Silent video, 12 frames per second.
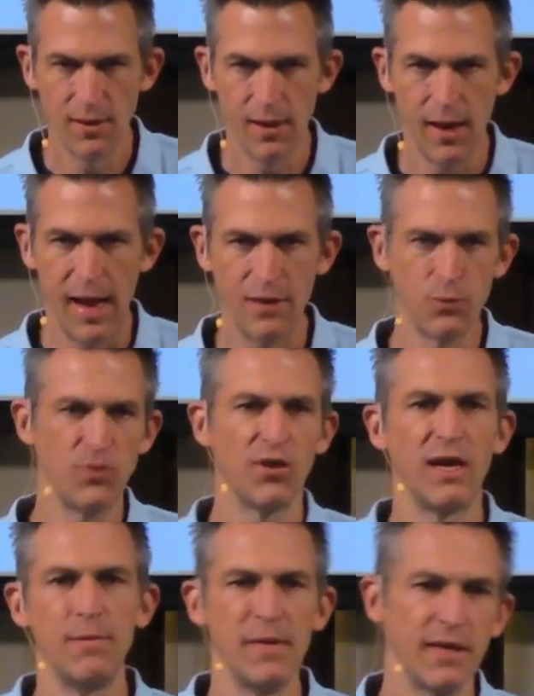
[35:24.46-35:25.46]
as we try
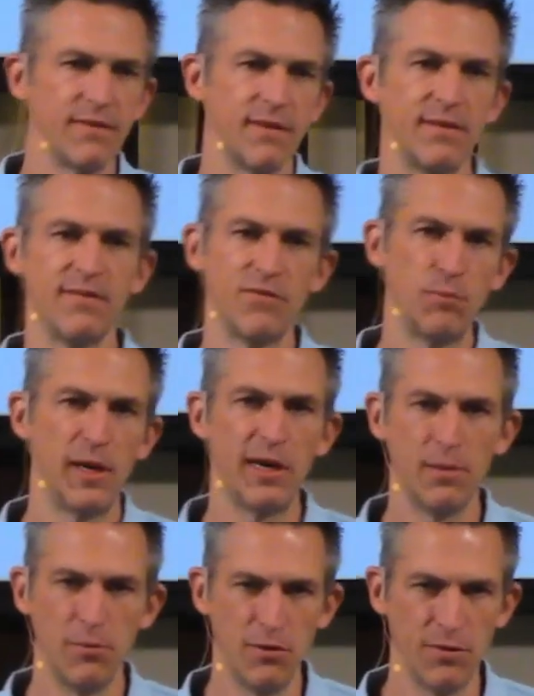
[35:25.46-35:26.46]
to make sense of
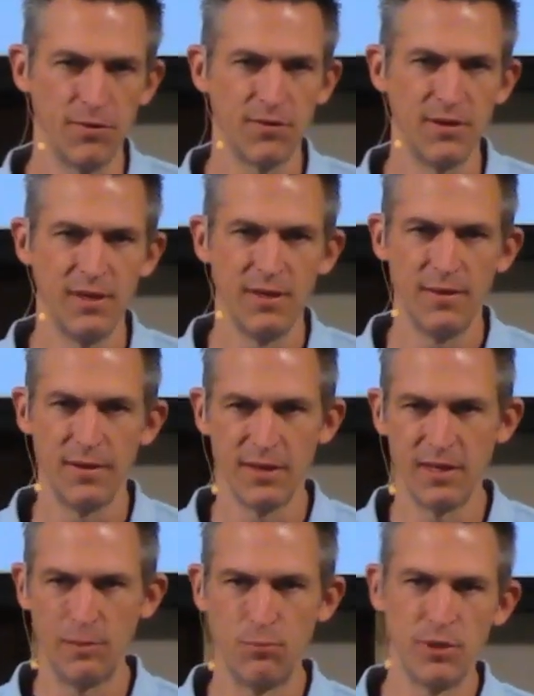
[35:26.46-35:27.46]
parables, they're
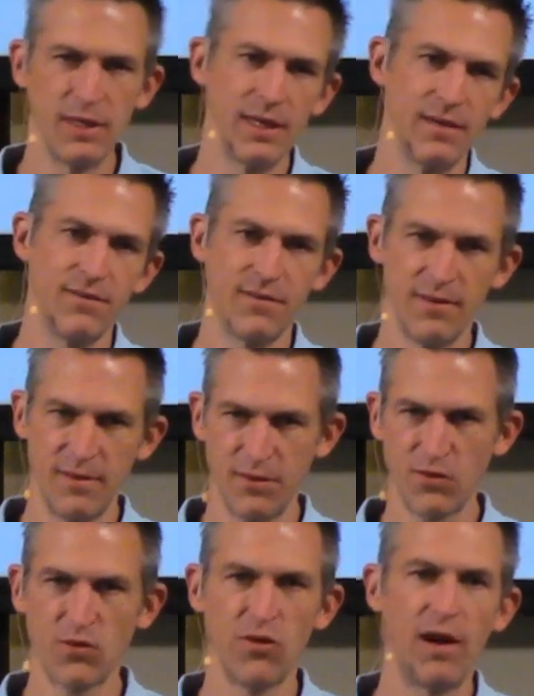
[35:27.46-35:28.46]
going to bring us to this
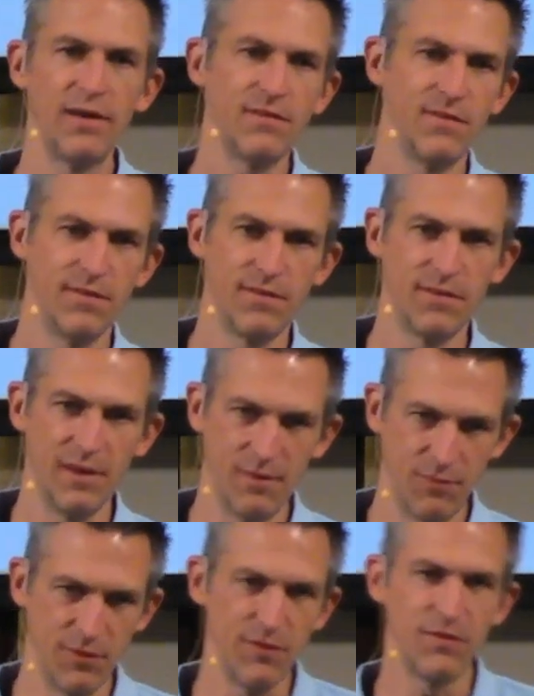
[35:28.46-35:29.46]
crisis
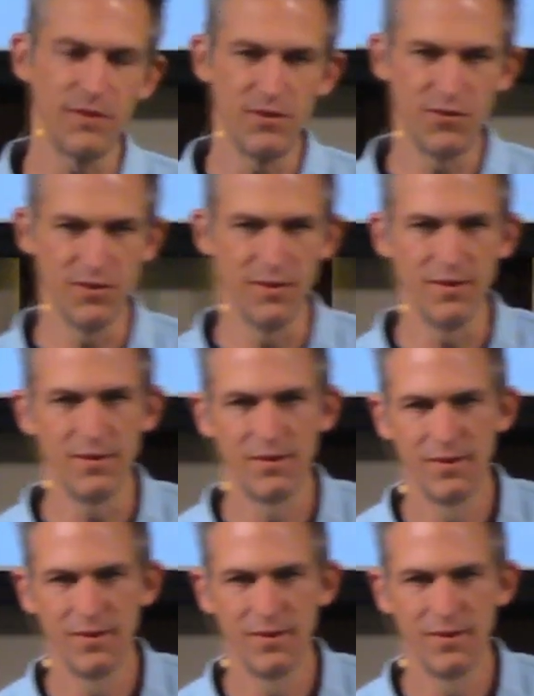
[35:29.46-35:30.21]
of decision.